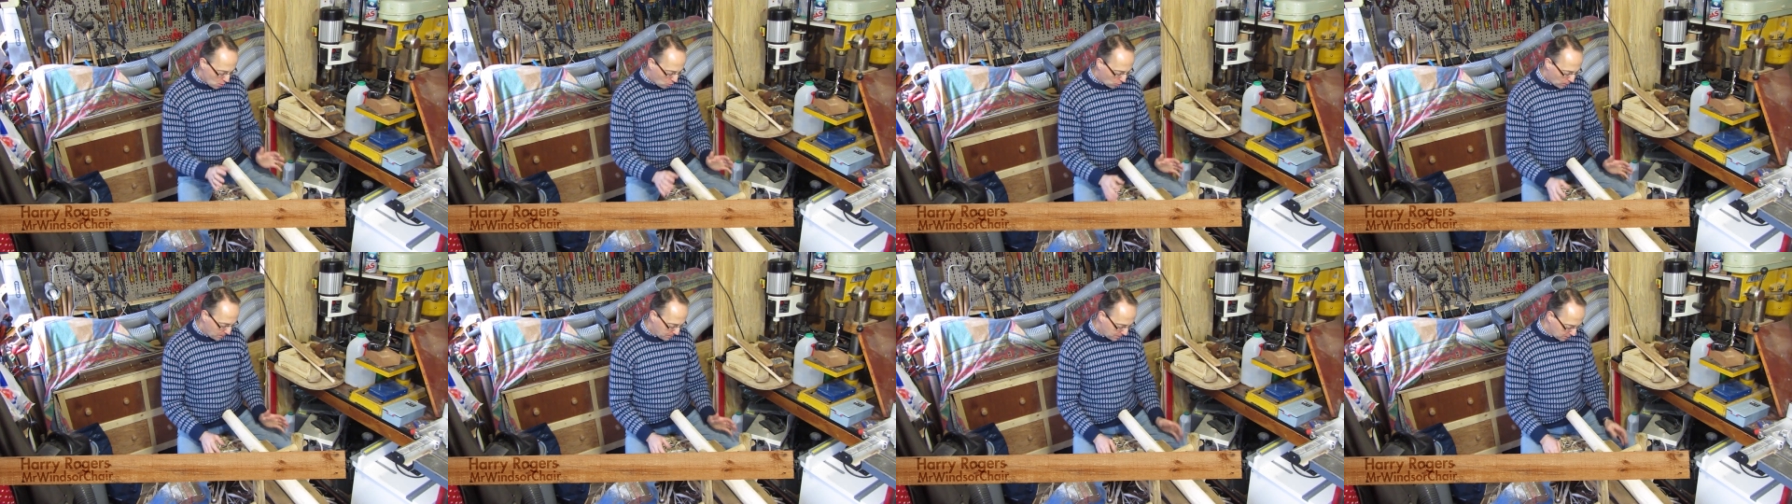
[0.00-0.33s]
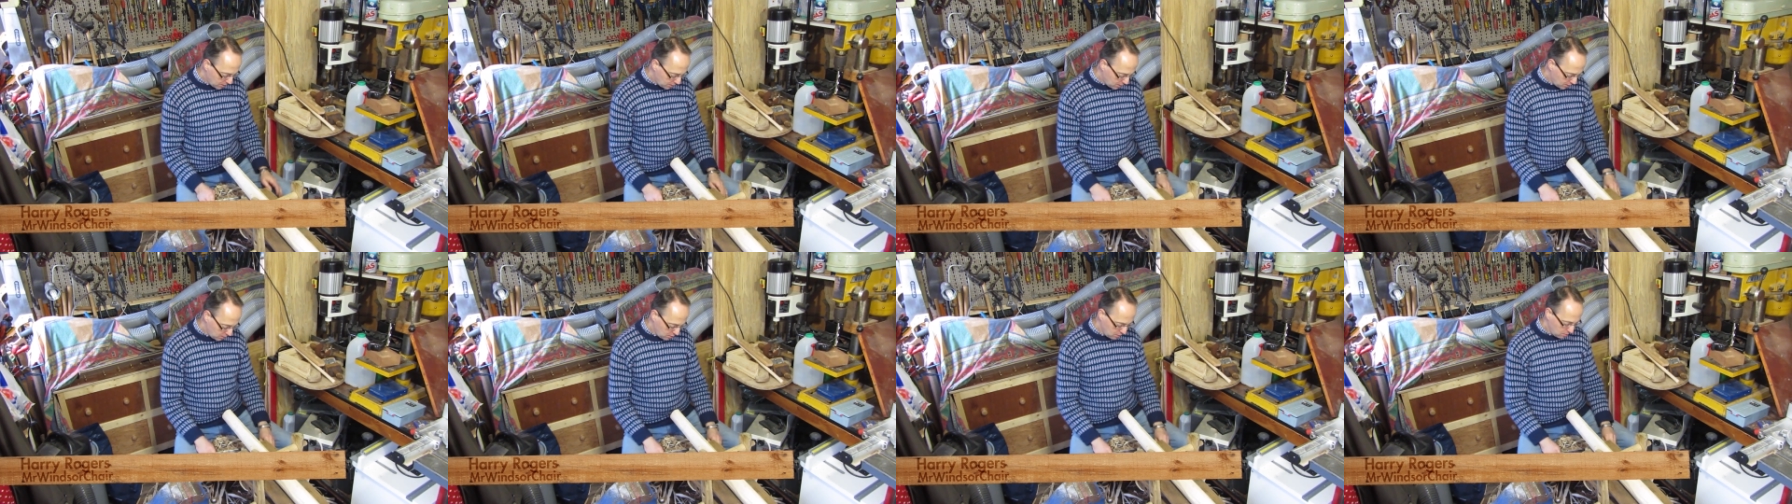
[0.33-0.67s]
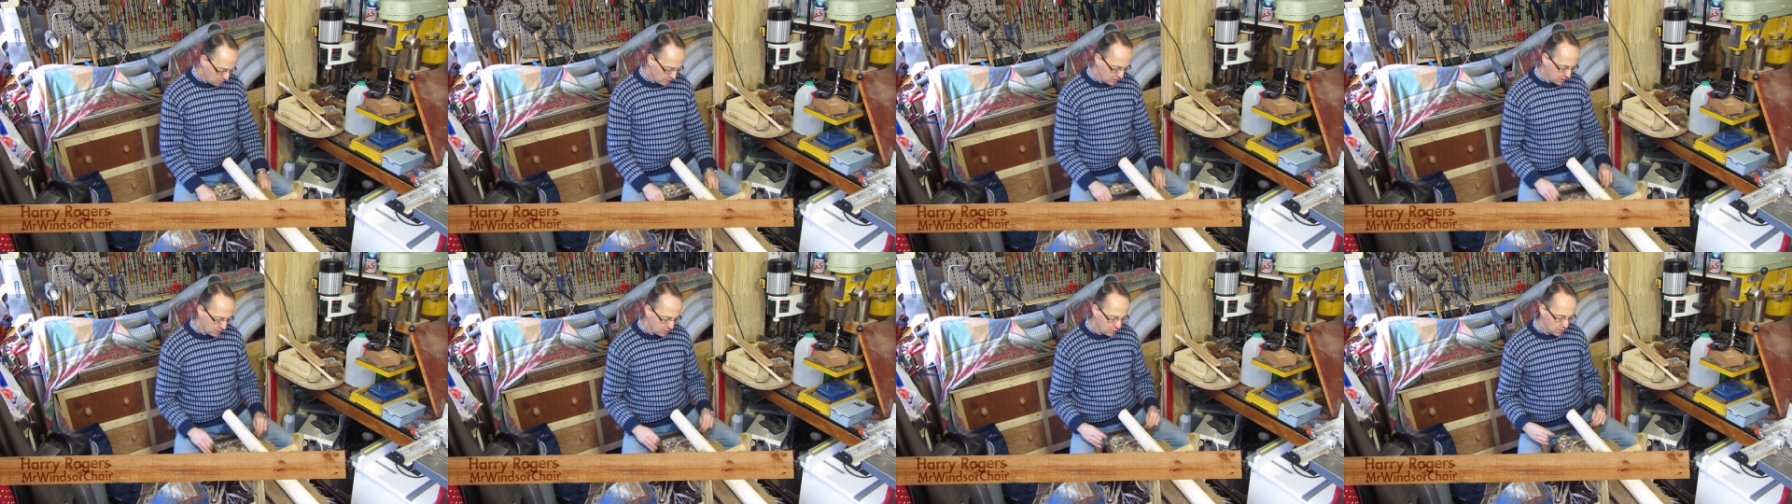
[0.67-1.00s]
what I'm going
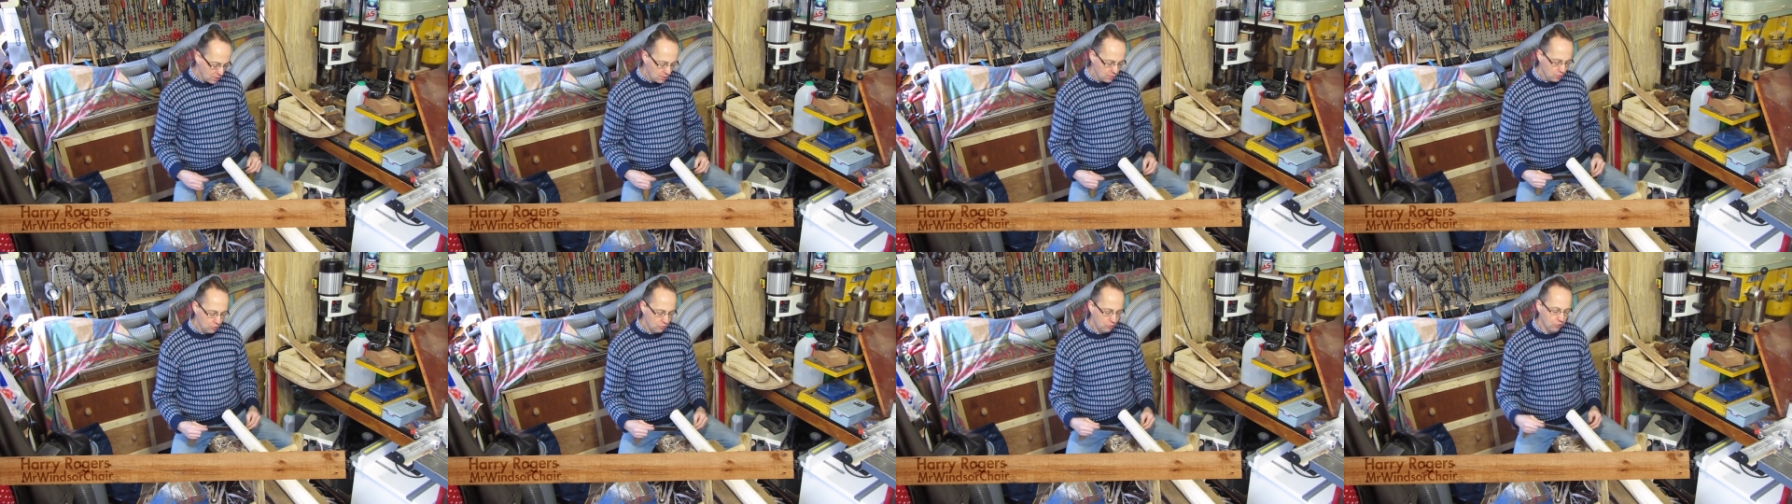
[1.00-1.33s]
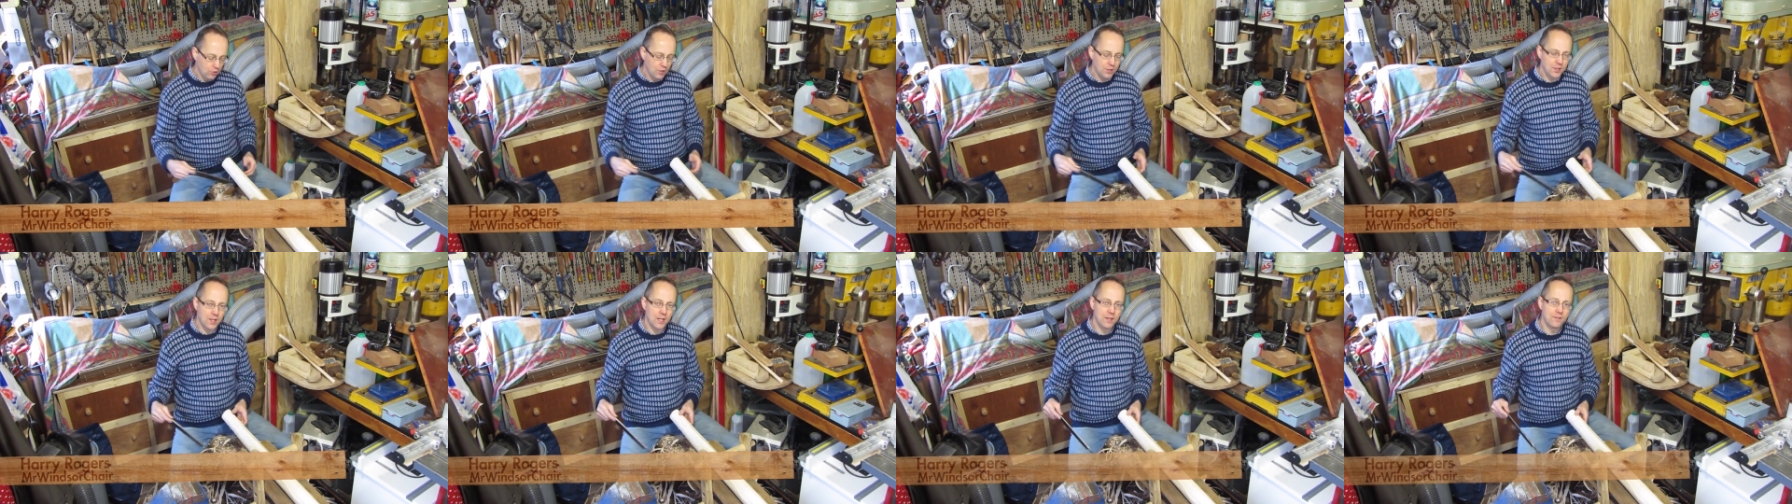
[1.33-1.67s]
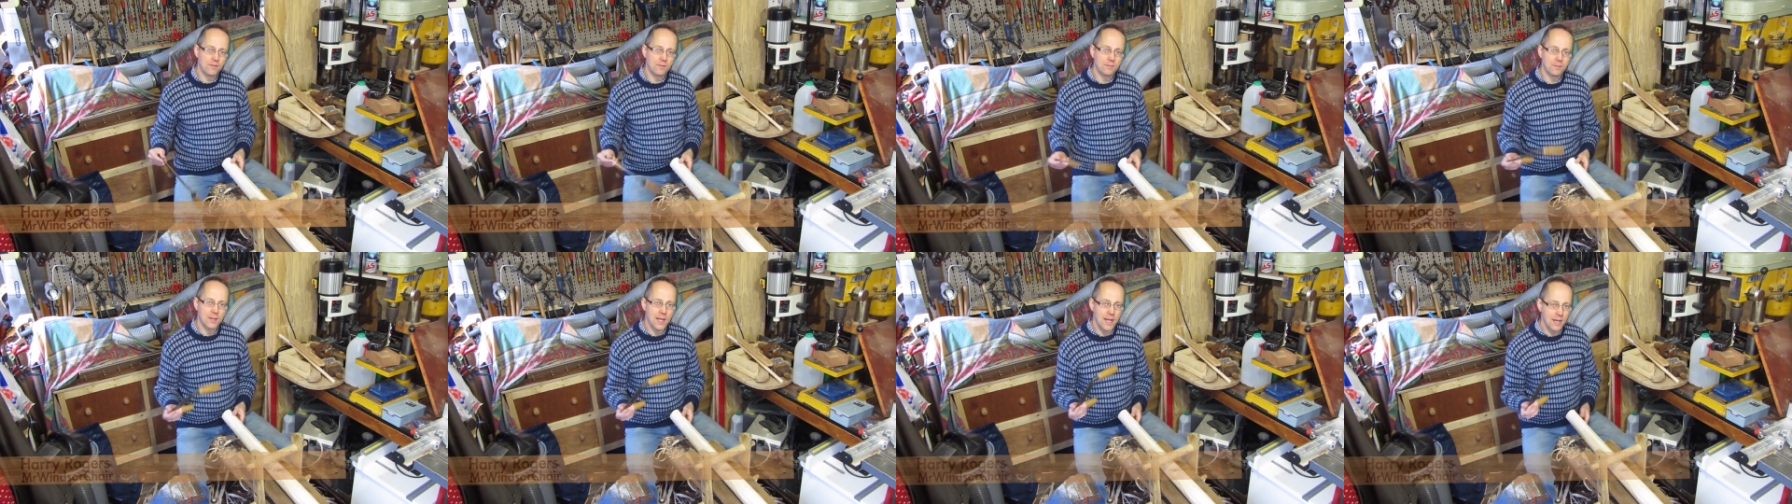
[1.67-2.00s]
to do is draw a
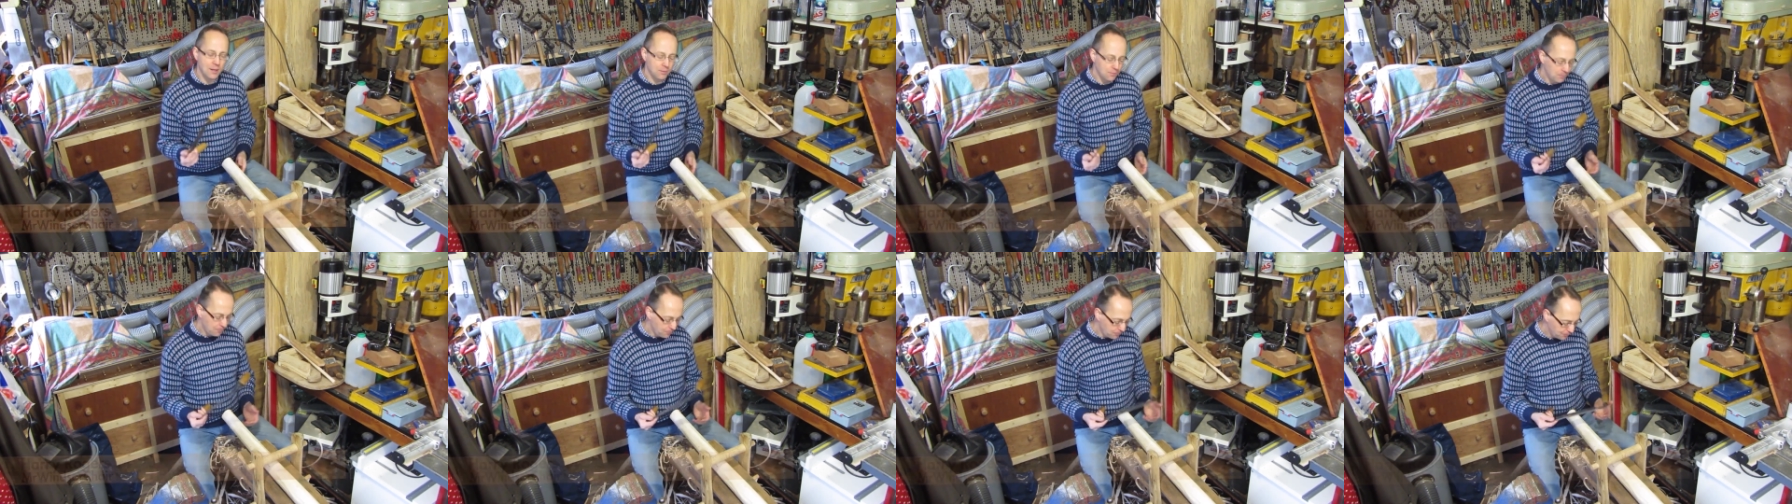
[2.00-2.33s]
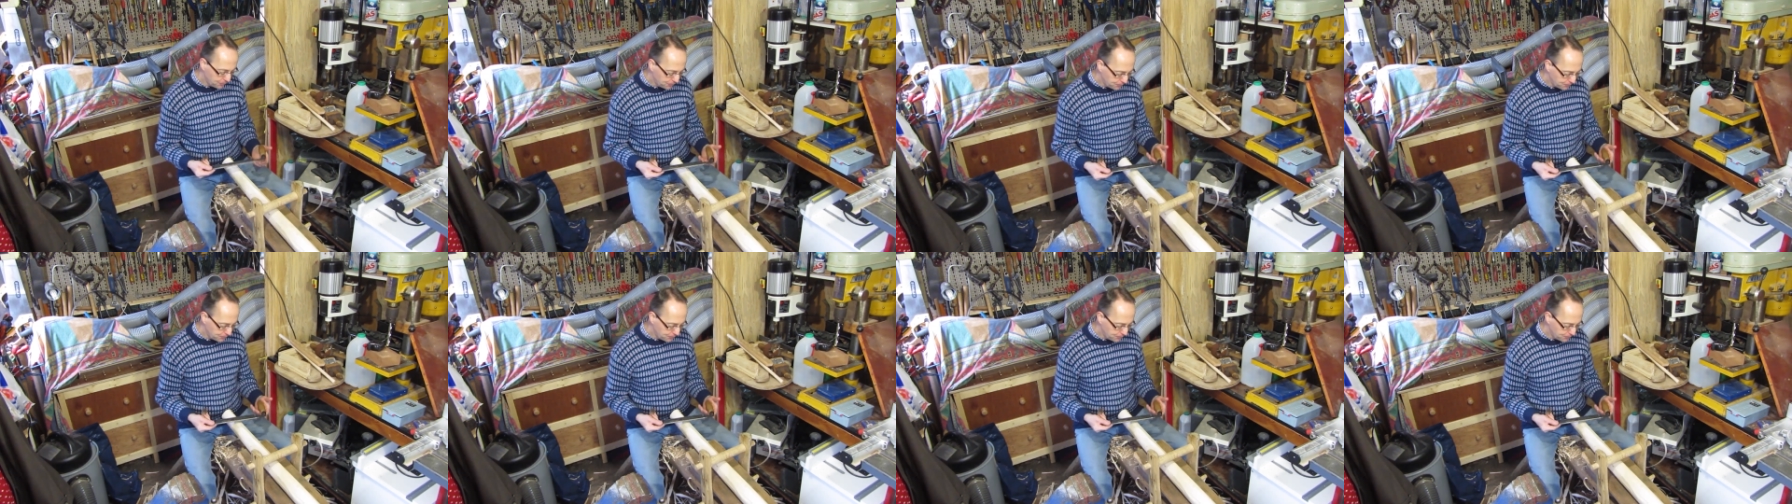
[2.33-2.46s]
knife them down,